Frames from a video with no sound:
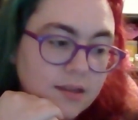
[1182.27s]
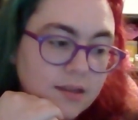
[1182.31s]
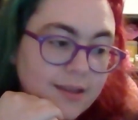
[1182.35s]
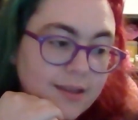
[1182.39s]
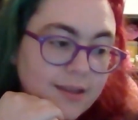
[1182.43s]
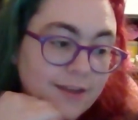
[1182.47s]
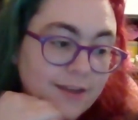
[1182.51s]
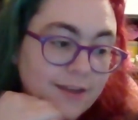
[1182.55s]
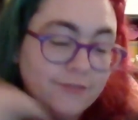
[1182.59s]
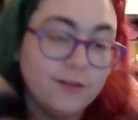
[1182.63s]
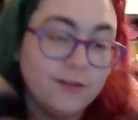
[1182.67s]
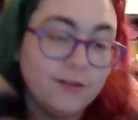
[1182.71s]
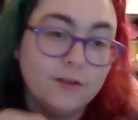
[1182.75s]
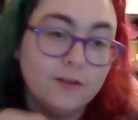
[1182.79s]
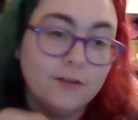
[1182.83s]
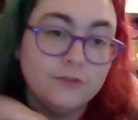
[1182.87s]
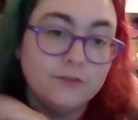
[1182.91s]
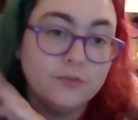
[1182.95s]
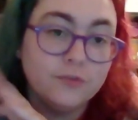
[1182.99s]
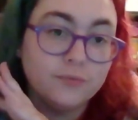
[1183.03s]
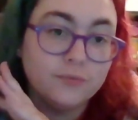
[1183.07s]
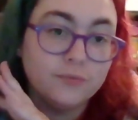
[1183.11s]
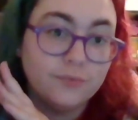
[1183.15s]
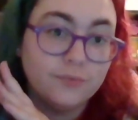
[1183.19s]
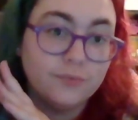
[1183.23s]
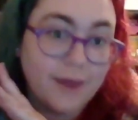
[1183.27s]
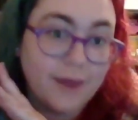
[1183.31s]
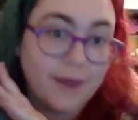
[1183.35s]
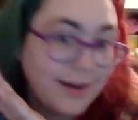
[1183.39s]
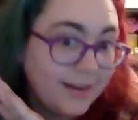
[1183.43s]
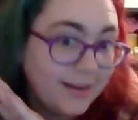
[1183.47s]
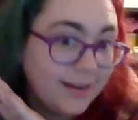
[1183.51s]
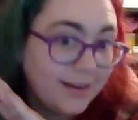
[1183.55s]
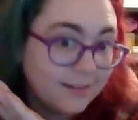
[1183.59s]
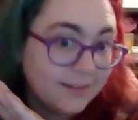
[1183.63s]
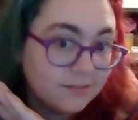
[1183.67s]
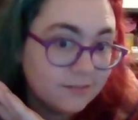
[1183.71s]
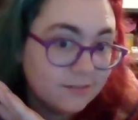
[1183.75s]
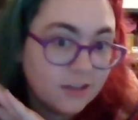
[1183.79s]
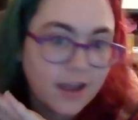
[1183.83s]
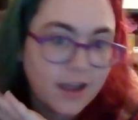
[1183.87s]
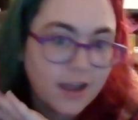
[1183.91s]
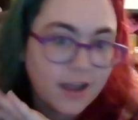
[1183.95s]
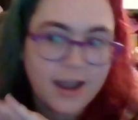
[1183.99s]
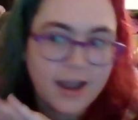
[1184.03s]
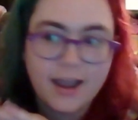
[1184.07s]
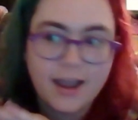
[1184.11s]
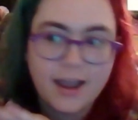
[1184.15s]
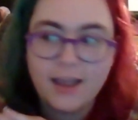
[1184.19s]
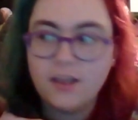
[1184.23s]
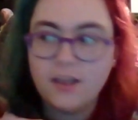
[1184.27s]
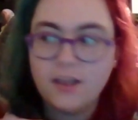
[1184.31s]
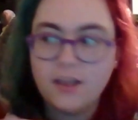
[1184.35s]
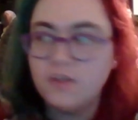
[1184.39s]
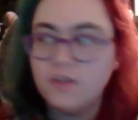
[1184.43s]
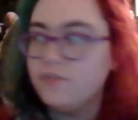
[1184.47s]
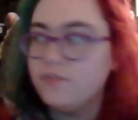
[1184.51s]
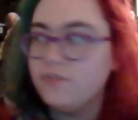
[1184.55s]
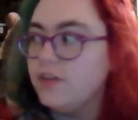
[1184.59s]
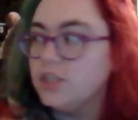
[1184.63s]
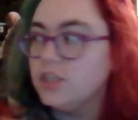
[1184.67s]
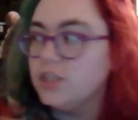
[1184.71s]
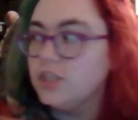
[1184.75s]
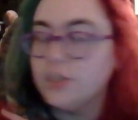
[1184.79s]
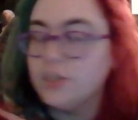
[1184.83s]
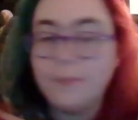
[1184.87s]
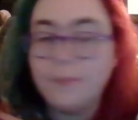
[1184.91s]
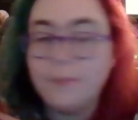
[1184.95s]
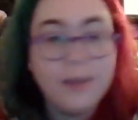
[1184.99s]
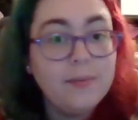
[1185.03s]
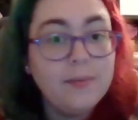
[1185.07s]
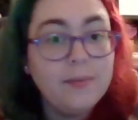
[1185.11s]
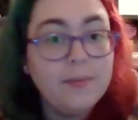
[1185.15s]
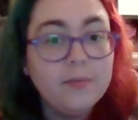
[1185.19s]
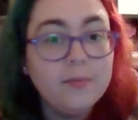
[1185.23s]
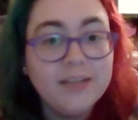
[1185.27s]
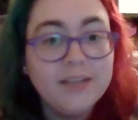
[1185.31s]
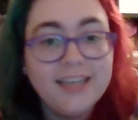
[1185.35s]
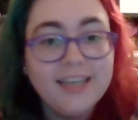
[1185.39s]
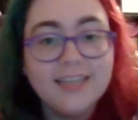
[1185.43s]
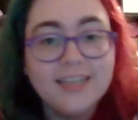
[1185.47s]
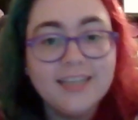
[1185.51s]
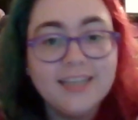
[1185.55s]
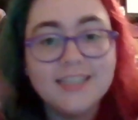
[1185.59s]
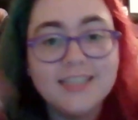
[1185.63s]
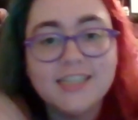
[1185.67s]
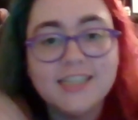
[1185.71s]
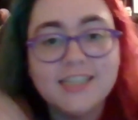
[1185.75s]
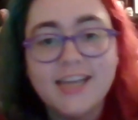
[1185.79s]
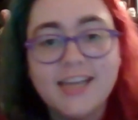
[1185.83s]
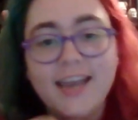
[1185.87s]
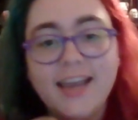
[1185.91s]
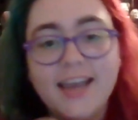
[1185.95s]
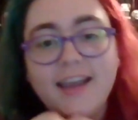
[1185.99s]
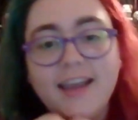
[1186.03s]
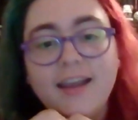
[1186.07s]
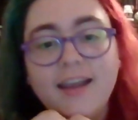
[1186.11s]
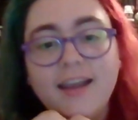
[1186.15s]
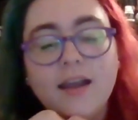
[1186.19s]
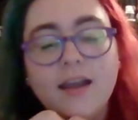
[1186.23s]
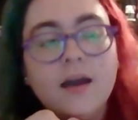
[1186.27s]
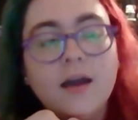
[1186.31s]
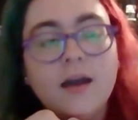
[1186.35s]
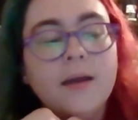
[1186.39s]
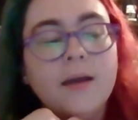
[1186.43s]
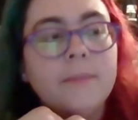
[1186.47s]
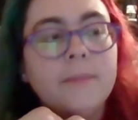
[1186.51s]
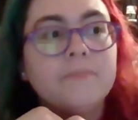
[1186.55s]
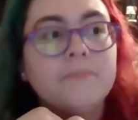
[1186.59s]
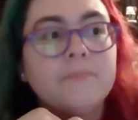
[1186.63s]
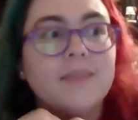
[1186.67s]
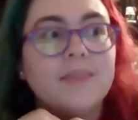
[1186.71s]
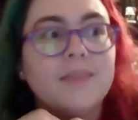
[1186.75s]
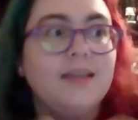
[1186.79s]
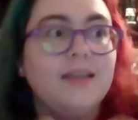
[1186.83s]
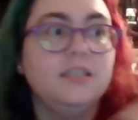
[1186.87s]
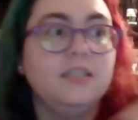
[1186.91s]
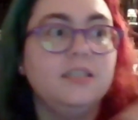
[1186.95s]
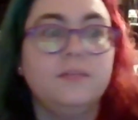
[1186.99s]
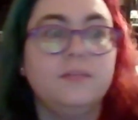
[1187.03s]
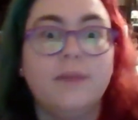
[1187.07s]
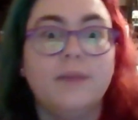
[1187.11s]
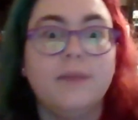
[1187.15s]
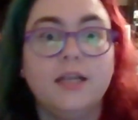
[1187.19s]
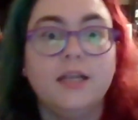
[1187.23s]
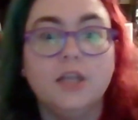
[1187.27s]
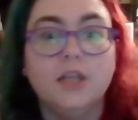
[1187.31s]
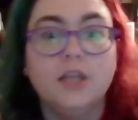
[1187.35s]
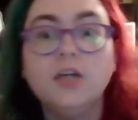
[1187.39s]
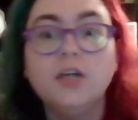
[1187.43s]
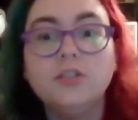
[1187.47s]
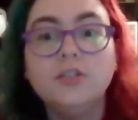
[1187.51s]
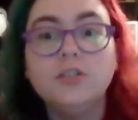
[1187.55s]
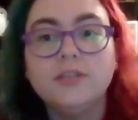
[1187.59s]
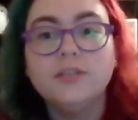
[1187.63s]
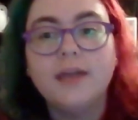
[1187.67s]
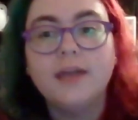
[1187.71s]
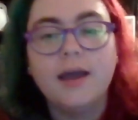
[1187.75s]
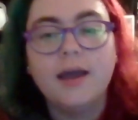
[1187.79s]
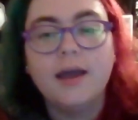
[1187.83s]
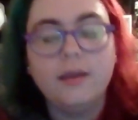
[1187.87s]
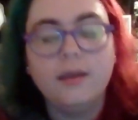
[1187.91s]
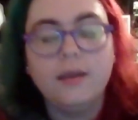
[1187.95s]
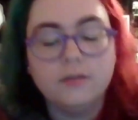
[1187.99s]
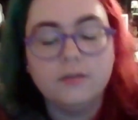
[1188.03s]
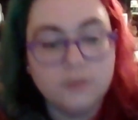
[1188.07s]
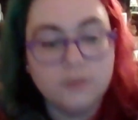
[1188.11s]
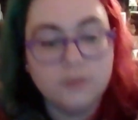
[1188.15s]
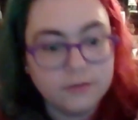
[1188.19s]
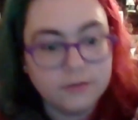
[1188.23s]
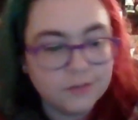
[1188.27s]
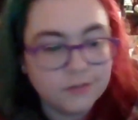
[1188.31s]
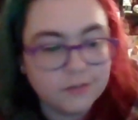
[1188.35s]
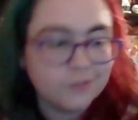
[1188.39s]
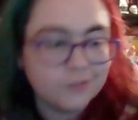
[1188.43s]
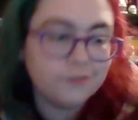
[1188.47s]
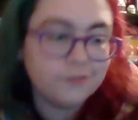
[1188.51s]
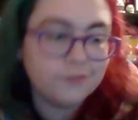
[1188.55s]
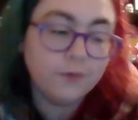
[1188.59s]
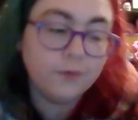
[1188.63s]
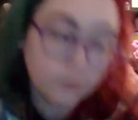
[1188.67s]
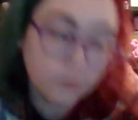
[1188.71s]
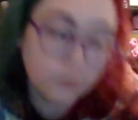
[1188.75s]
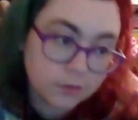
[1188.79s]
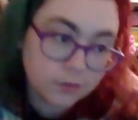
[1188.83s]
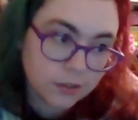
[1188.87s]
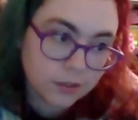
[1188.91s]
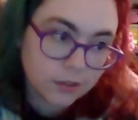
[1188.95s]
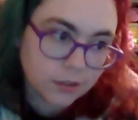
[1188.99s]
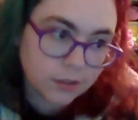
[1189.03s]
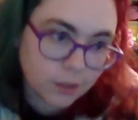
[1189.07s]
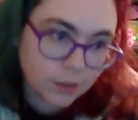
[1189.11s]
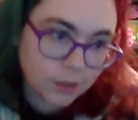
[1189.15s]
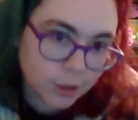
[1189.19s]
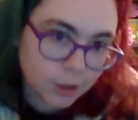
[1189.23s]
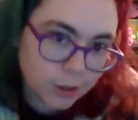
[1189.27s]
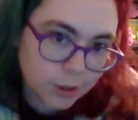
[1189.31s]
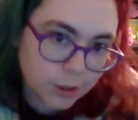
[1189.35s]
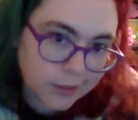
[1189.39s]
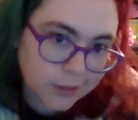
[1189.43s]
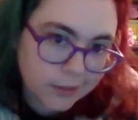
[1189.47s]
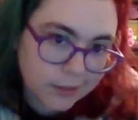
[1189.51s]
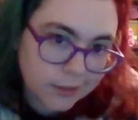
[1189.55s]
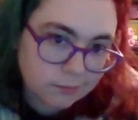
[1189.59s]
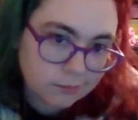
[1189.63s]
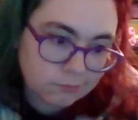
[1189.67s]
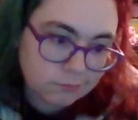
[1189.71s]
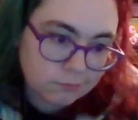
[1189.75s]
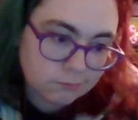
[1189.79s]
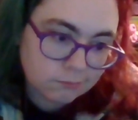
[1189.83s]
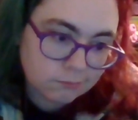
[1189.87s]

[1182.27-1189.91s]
that involved writing. I finished a baby blanket today. I did my laundry. I still have to fold the laundry.